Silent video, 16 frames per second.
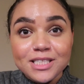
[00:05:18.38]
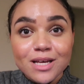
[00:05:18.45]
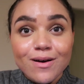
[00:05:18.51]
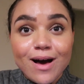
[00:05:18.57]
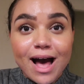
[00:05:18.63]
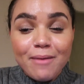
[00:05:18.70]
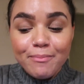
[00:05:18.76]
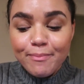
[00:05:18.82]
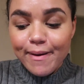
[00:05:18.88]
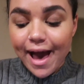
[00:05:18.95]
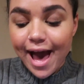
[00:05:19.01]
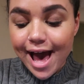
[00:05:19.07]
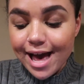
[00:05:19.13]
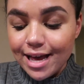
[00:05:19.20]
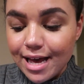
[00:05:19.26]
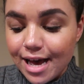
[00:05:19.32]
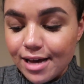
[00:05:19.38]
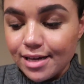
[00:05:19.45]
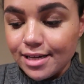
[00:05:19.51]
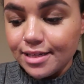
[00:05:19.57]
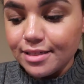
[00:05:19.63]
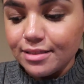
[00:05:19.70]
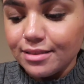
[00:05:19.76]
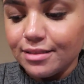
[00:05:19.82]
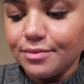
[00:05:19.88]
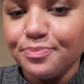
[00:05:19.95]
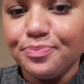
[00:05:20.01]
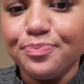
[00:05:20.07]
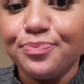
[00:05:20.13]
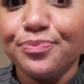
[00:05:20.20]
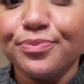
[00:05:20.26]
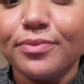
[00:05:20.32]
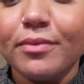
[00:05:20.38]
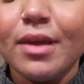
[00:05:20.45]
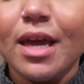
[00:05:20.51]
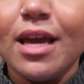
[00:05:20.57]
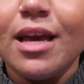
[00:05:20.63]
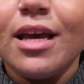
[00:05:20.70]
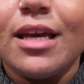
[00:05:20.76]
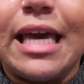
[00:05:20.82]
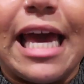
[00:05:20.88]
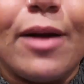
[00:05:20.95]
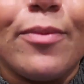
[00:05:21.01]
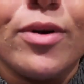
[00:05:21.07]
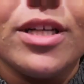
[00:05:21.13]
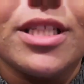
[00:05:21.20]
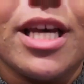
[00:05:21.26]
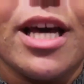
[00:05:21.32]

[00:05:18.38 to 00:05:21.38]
so I'm back. Camera's